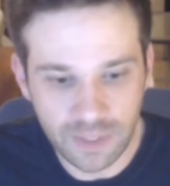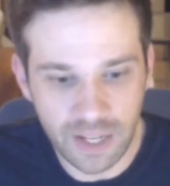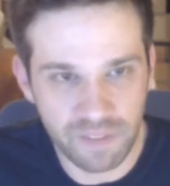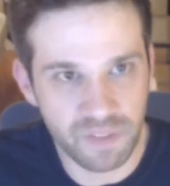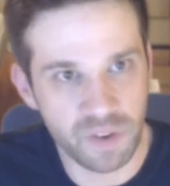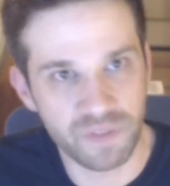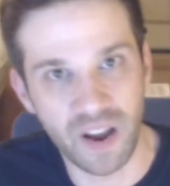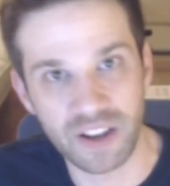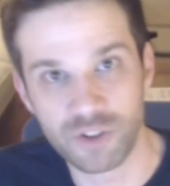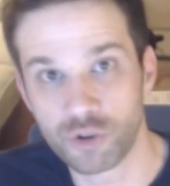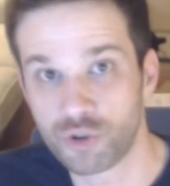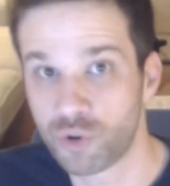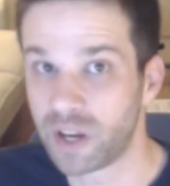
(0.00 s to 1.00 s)
If you find
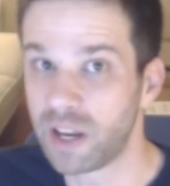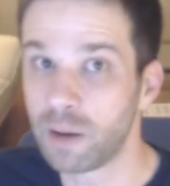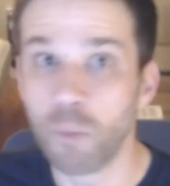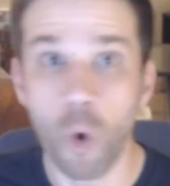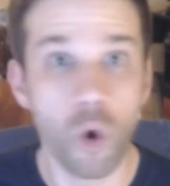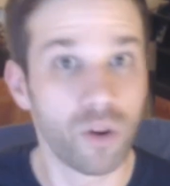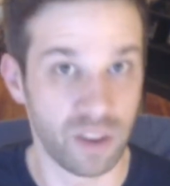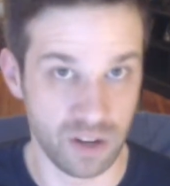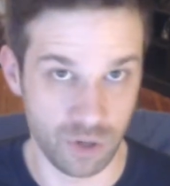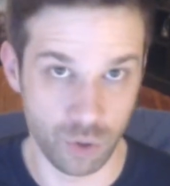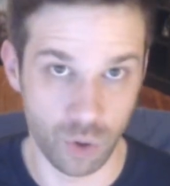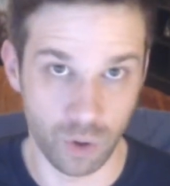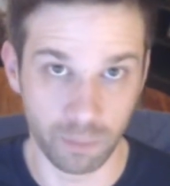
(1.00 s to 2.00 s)
you're drinking more than
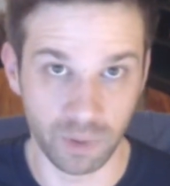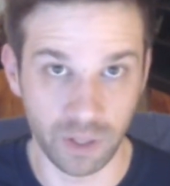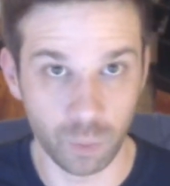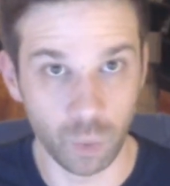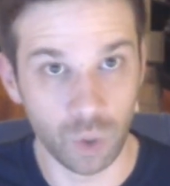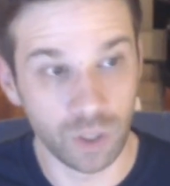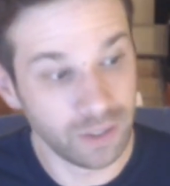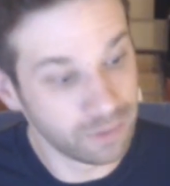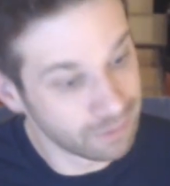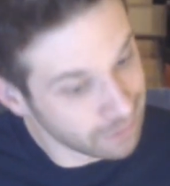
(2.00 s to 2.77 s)
you normally would,